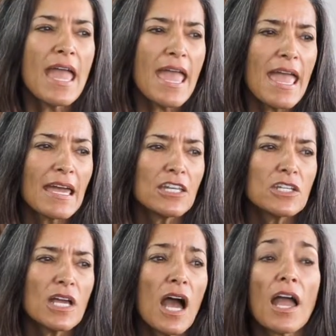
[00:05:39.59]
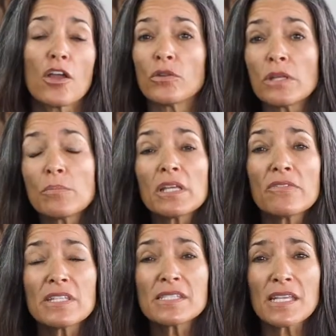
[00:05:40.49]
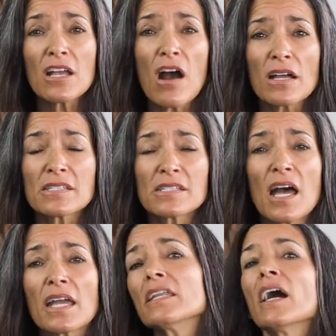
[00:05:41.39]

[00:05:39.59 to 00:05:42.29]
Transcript: And I only believe in zinc oxide.